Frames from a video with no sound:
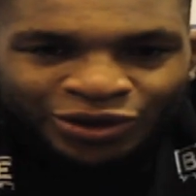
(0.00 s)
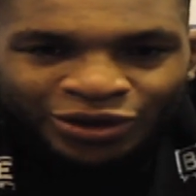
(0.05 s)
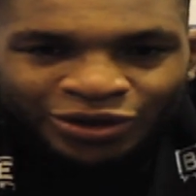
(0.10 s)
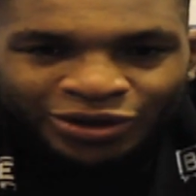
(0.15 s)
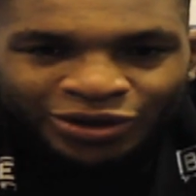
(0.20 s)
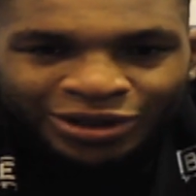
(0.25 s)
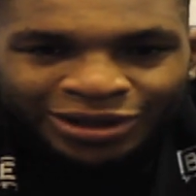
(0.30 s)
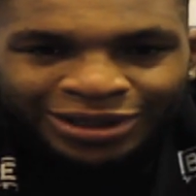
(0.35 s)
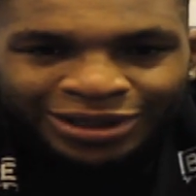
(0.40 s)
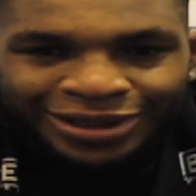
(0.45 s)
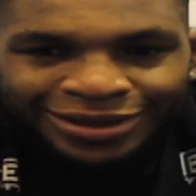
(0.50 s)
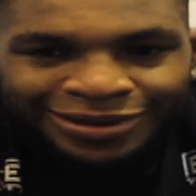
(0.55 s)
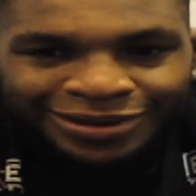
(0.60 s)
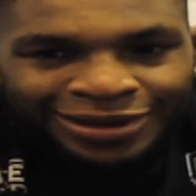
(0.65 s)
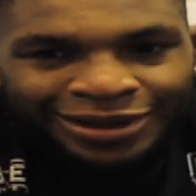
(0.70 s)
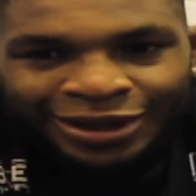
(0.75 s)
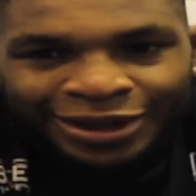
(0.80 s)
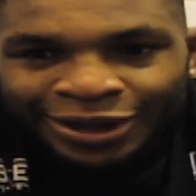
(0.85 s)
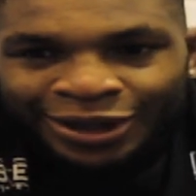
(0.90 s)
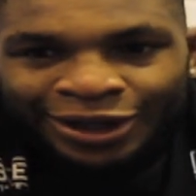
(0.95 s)
just
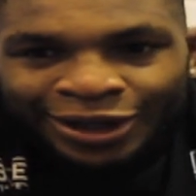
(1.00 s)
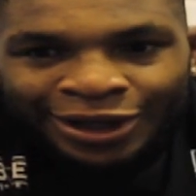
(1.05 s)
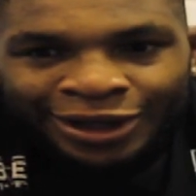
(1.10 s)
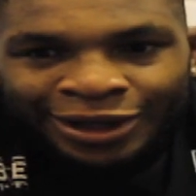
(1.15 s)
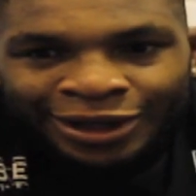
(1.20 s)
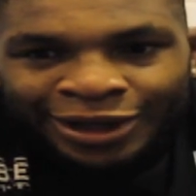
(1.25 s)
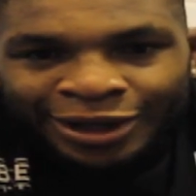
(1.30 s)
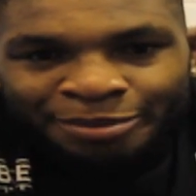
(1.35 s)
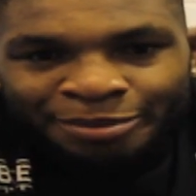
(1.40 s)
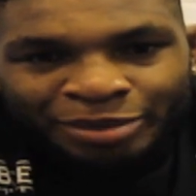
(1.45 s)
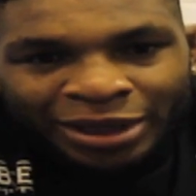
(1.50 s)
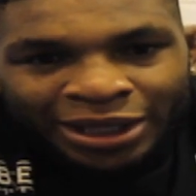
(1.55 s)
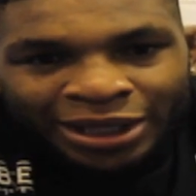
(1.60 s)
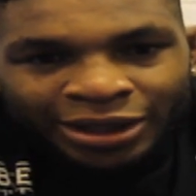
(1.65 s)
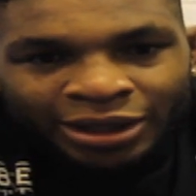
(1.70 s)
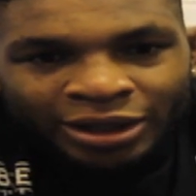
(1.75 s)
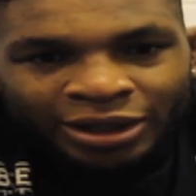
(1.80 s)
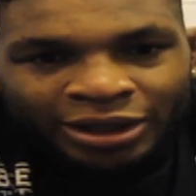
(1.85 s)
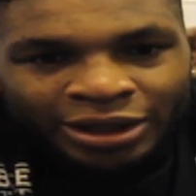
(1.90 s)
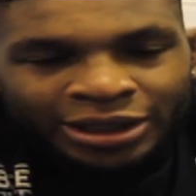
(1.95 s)
a bit of
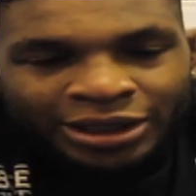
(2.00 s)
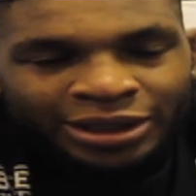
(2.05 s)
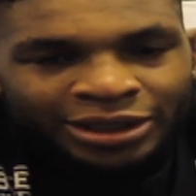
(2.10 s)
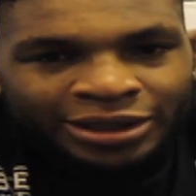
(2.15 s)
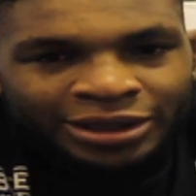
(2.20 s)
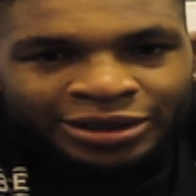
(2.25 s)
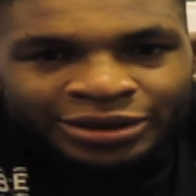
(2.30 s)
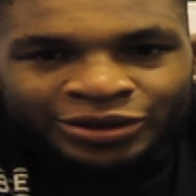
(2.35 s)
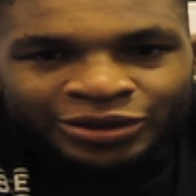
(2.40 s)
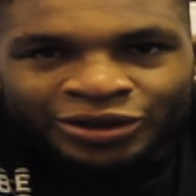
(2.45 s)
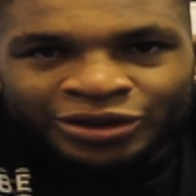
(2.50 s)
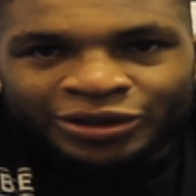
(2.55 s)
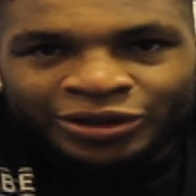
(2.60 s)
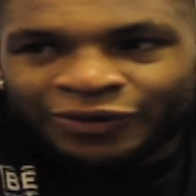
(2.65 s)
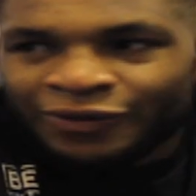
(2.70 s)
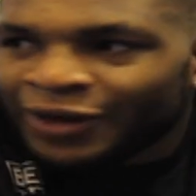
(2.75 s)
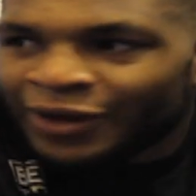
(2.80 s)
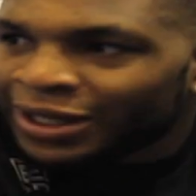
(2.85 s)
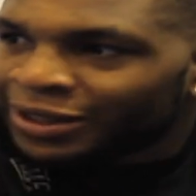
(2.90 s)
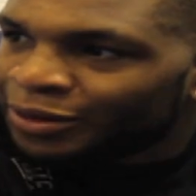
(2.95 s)
luck and just
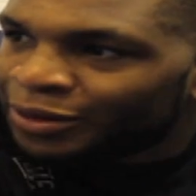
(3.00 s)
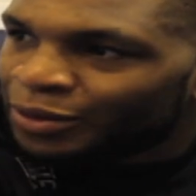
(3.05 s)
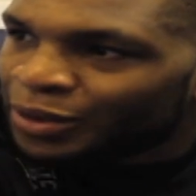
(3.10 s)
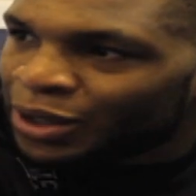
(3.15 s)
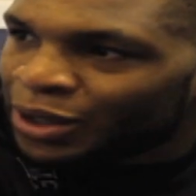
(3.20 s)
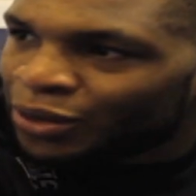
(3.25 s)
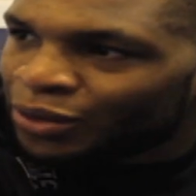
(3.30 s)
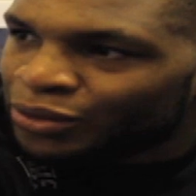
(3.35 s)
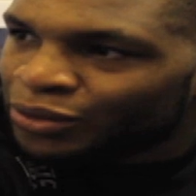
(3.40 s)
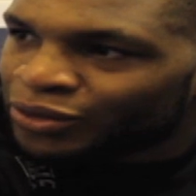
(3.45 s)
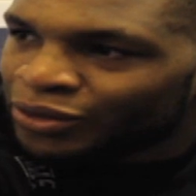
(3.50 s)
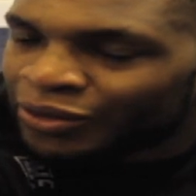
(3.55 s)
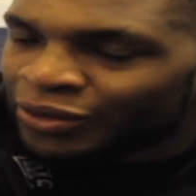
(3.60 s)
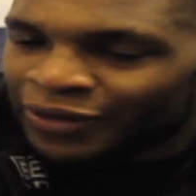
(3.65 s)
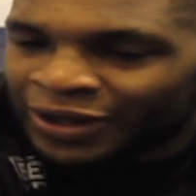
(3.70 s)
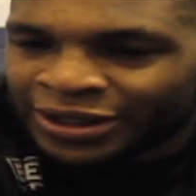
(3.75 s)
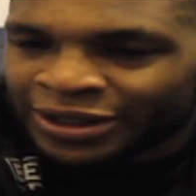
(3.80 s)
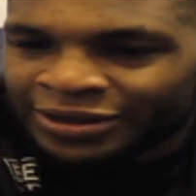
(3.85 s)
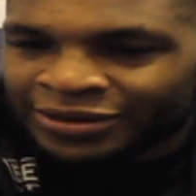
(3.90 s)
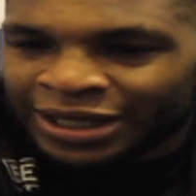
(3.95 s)
the fact that we all
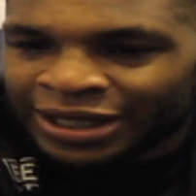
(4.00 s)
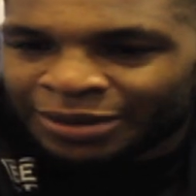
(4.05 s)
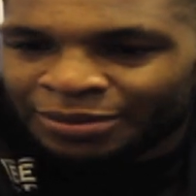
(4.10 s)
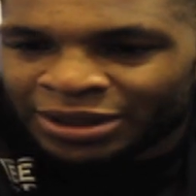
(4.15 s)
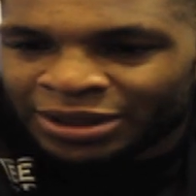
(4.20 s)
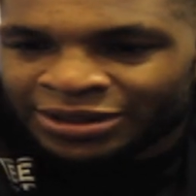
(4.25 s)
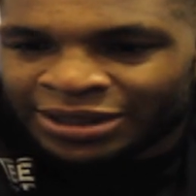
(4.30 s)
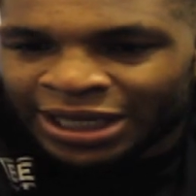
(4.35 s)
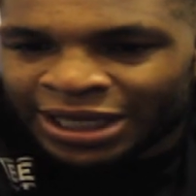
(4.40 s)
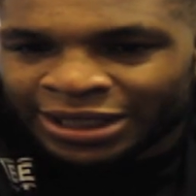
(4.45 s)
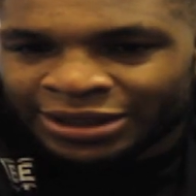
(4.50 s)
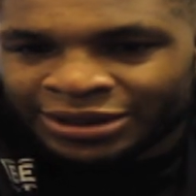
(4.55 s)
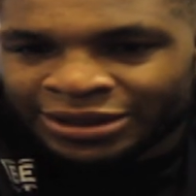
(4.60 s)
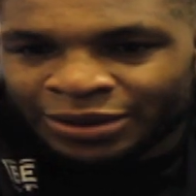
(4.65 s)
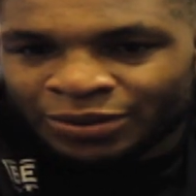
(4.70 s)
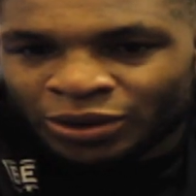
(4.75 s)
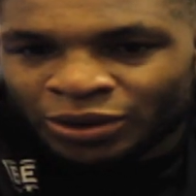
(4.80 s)
sort of had the same mentality.